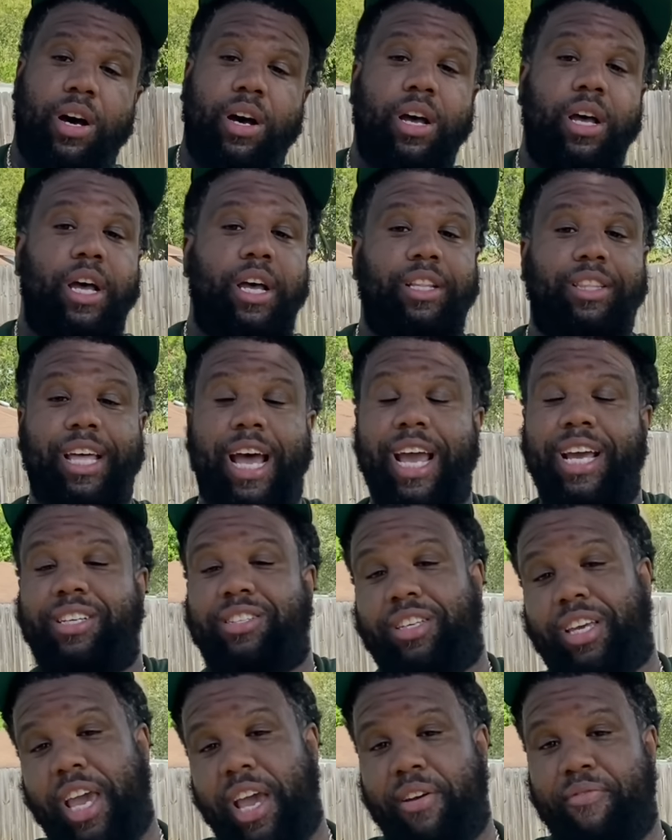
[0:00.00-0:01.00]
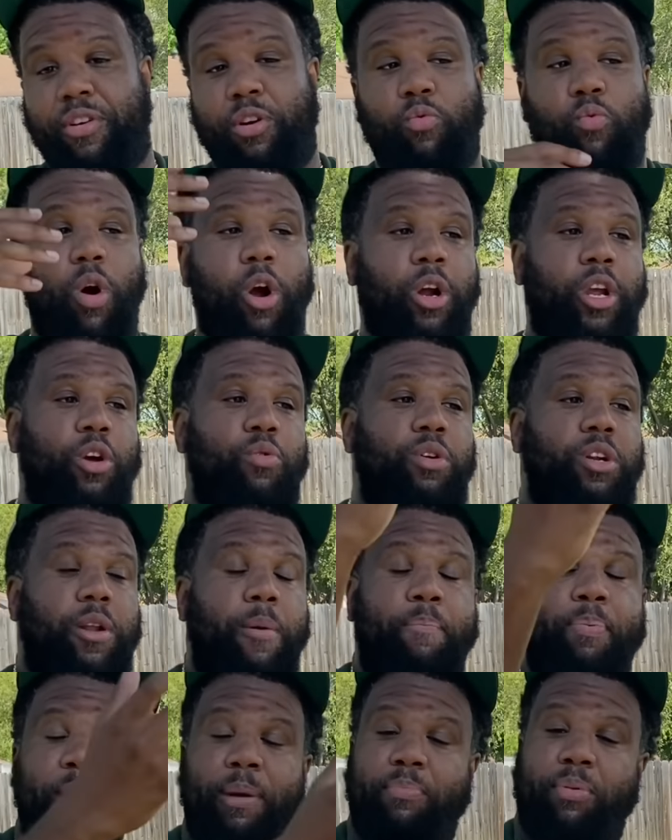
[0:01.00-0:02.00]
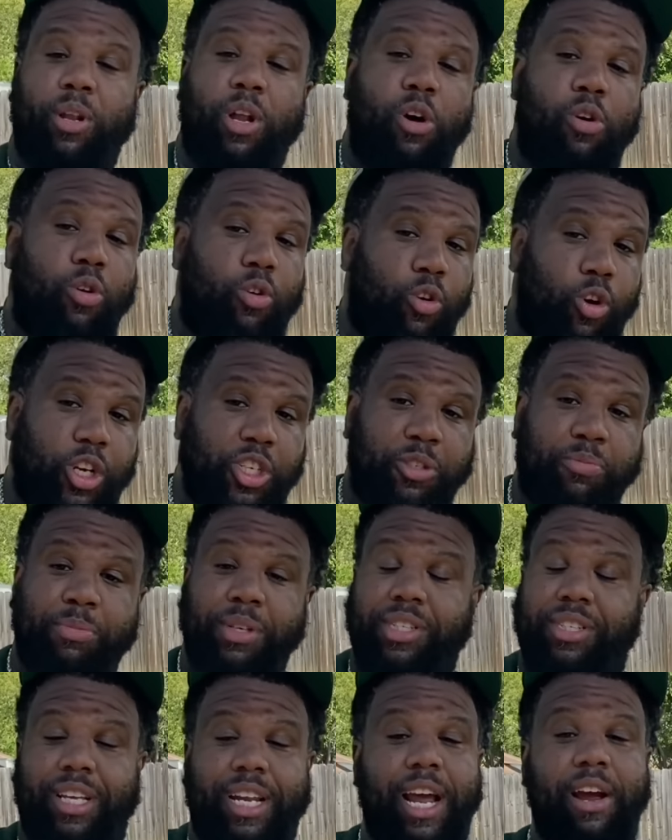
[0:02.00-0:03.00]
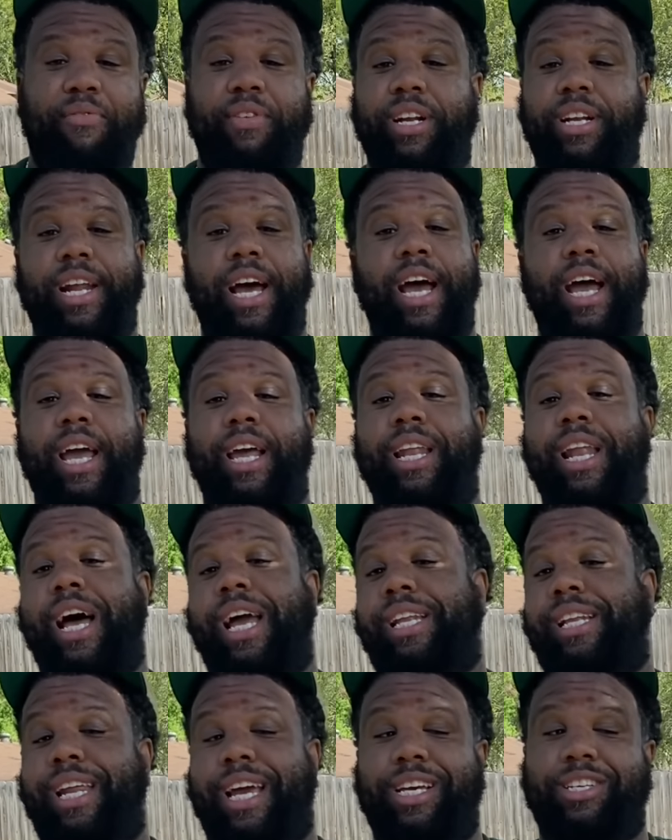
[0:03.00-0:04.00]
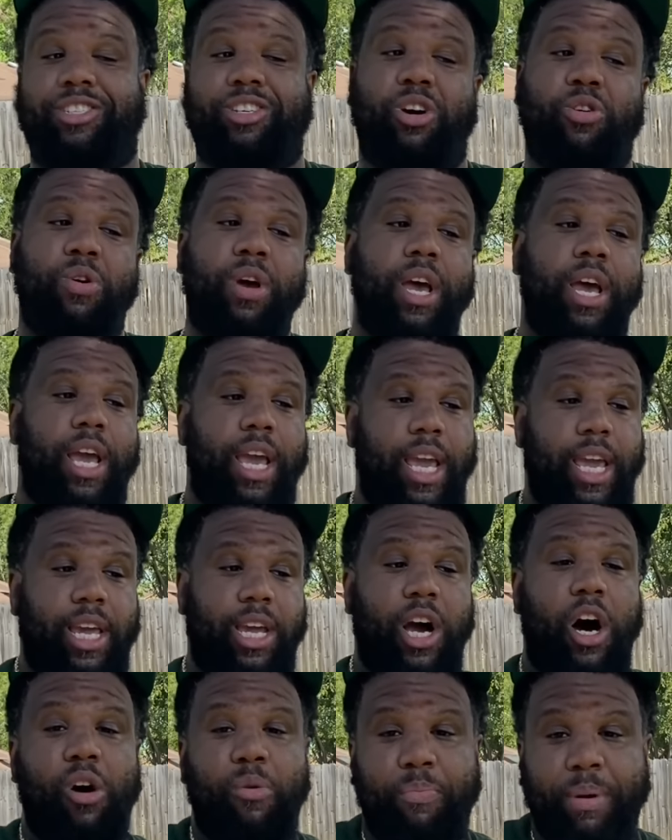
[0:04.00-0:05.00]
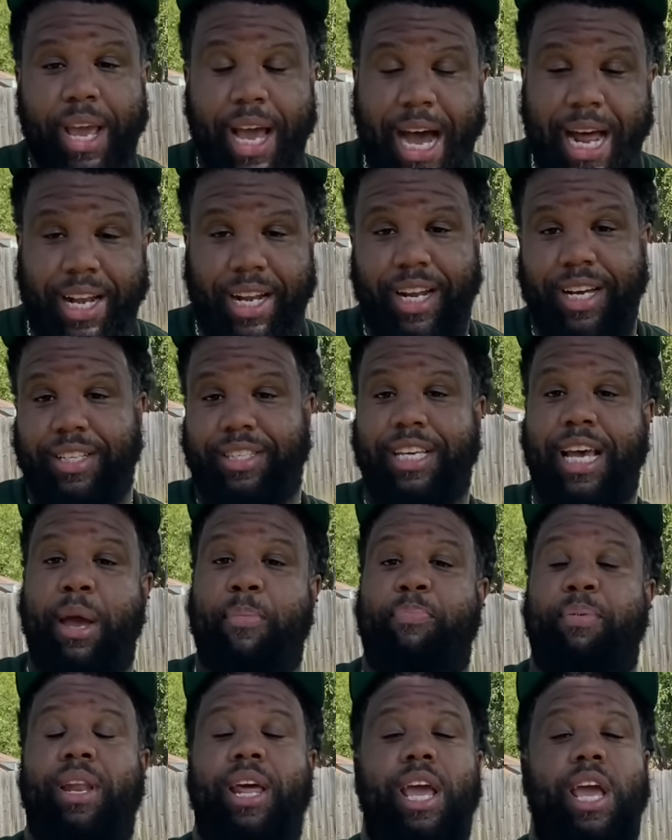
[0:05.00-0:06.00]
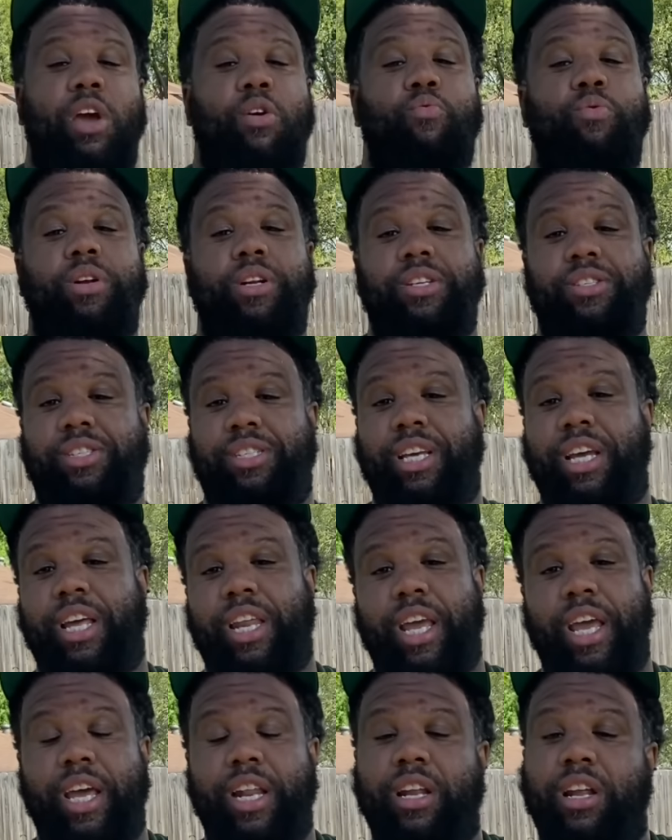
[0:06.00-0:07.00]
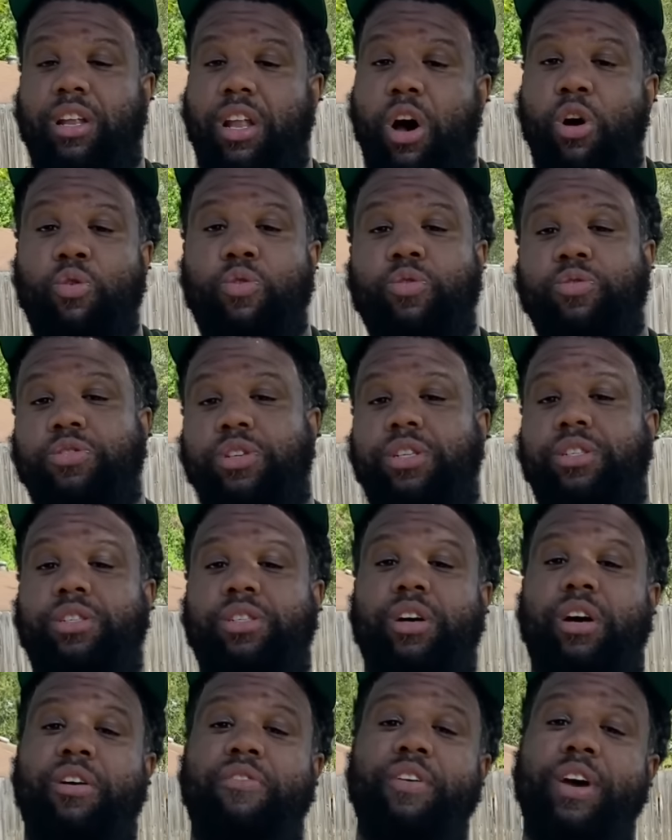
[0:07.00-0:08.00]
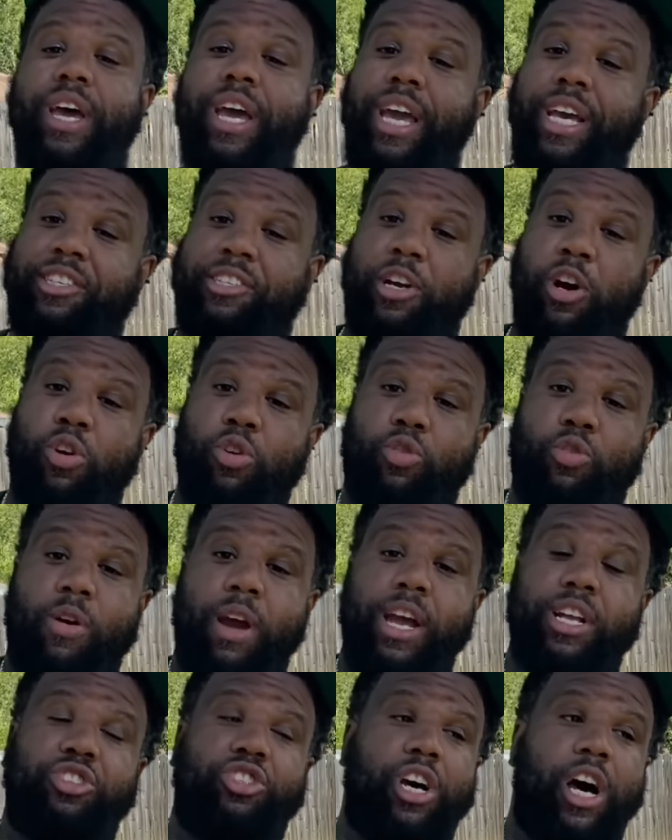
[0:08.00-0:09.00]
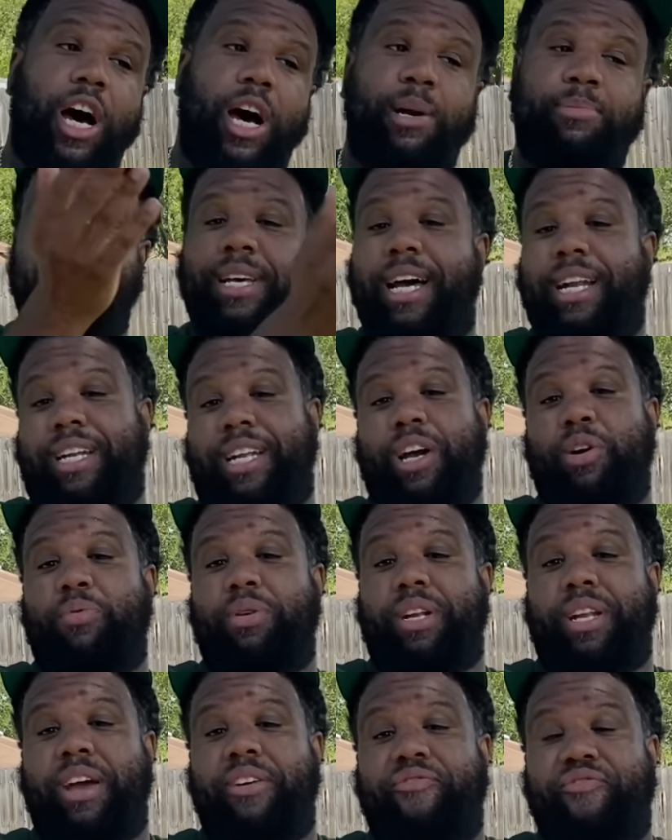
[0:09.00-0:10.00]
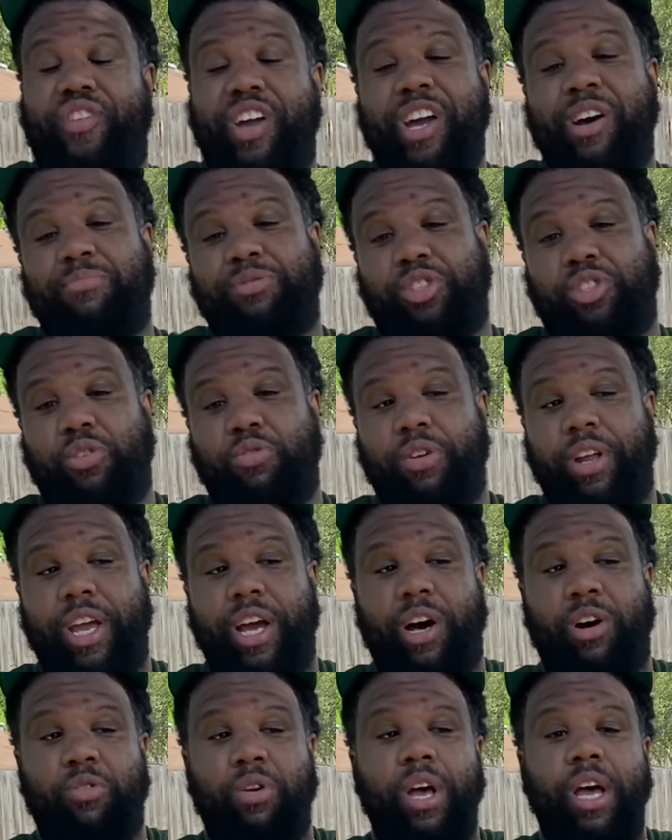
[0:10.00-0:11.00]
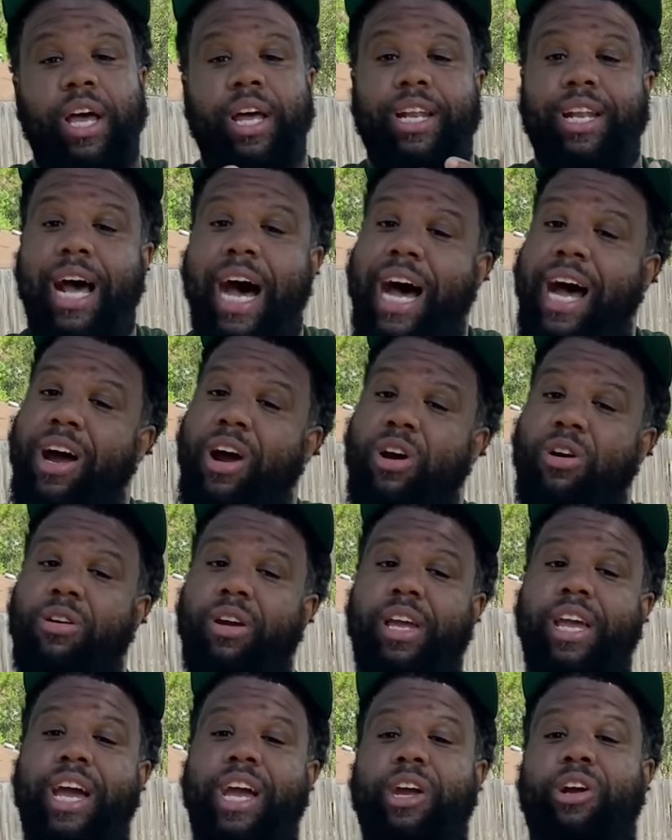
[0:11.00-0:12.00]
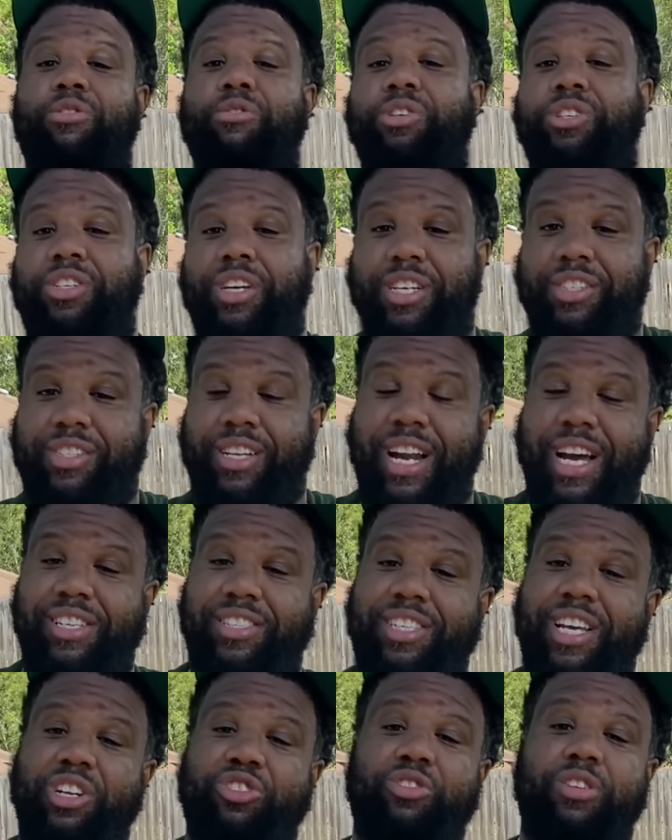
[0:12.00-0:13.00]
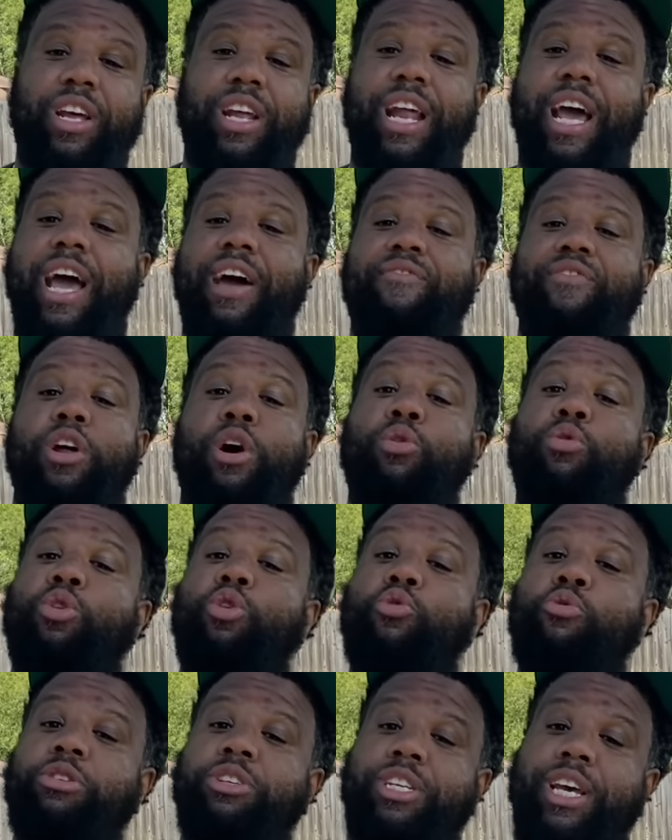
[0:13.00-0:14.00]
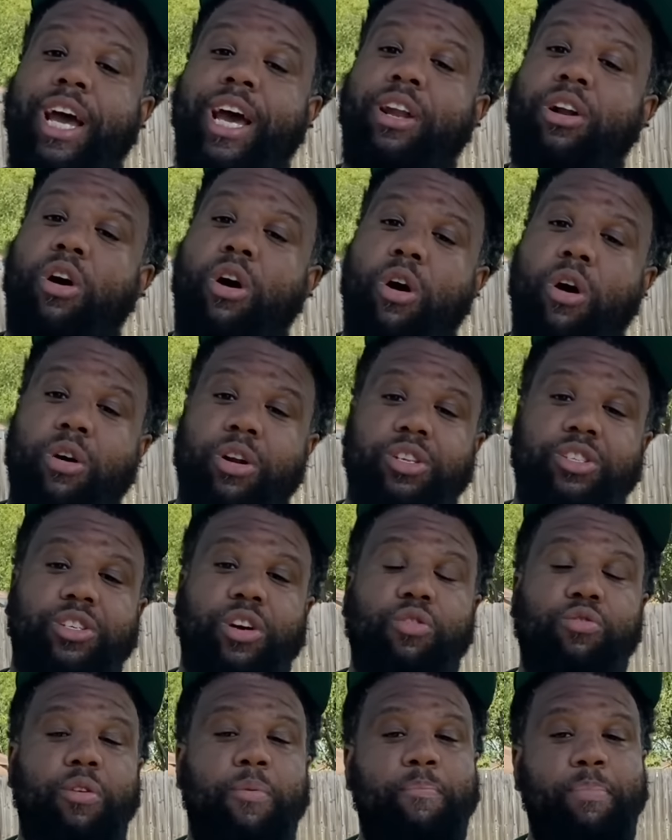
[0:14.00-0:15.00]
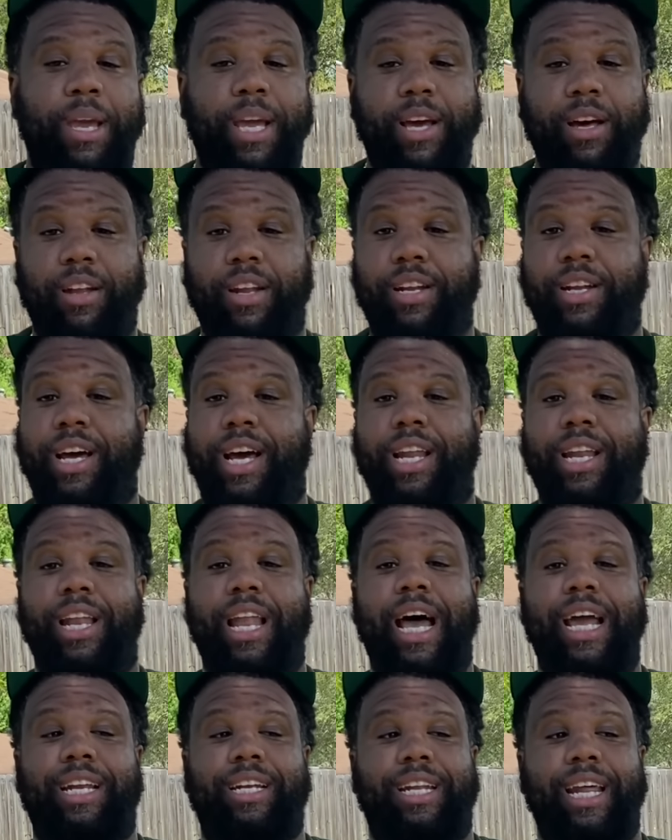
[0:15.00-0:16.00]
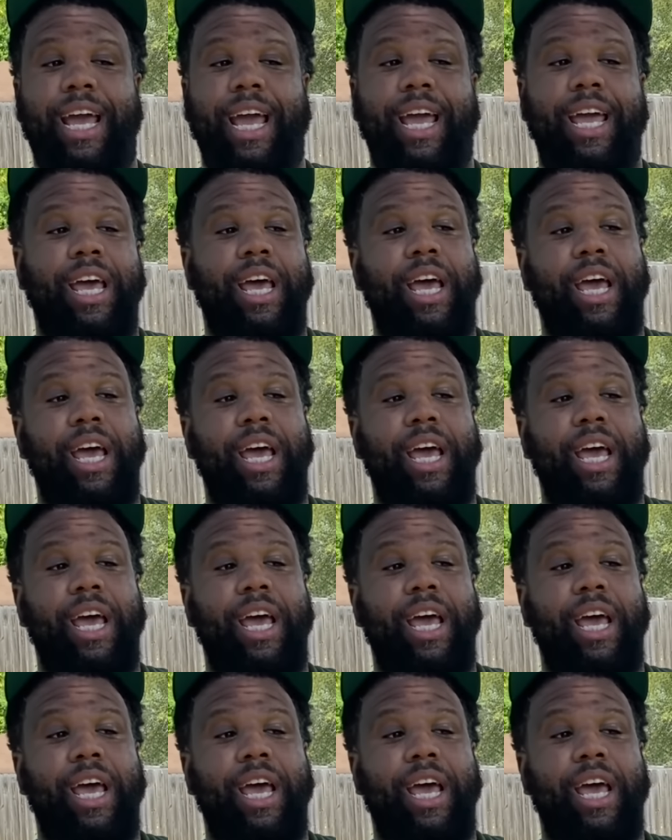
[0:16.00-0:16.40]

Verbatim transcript: uh, Thanksgiving, working with the people on Christmas and everything like that. So he going to be out there tapping in with the city and the locals and stuff. It's going to create jobs out there with that film studio. Nah, Hurricane Chris yesterday said you didn't have no Louisiana artists on the bill and nothing like that.